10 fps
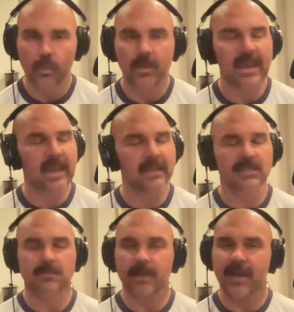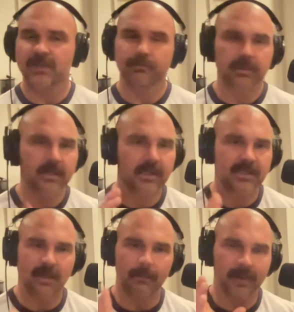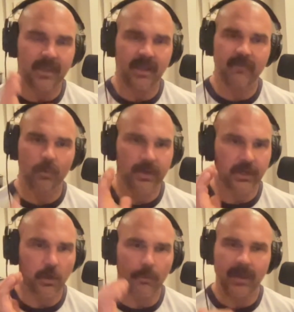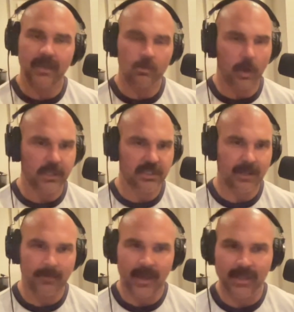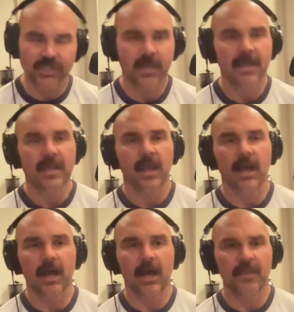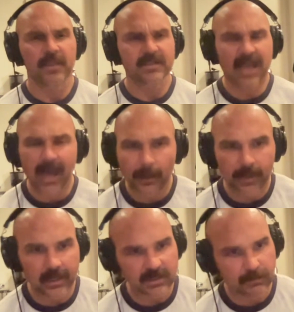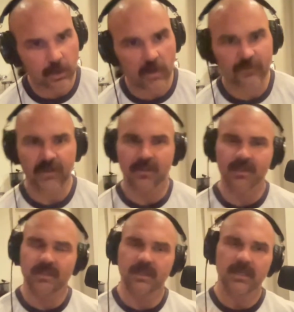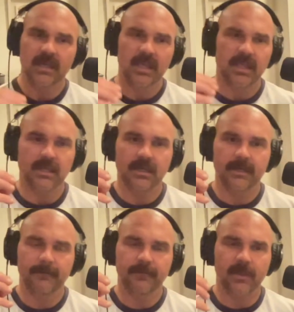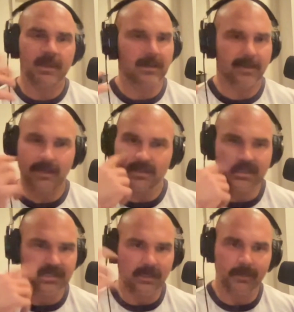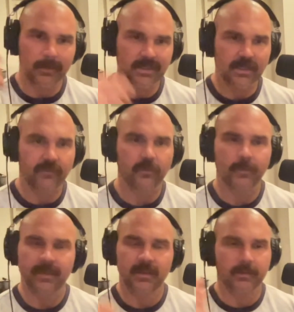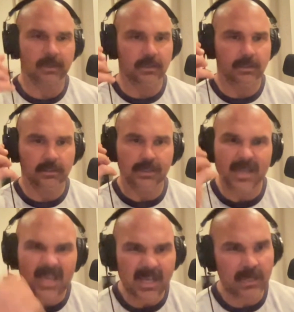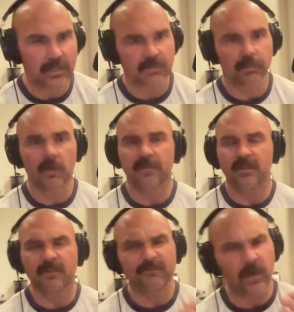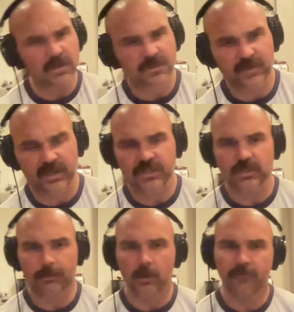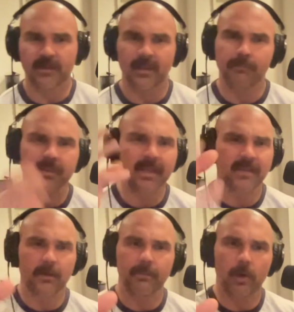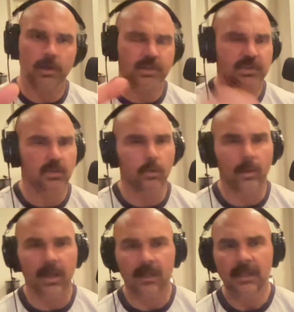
We had this match. Please, I'm begging everyone to go back and watch that match. The timing is perfect. God, it sounds like I'm putting myself over, but the heat is perfect. The false finishes are perfect. They play their part so well.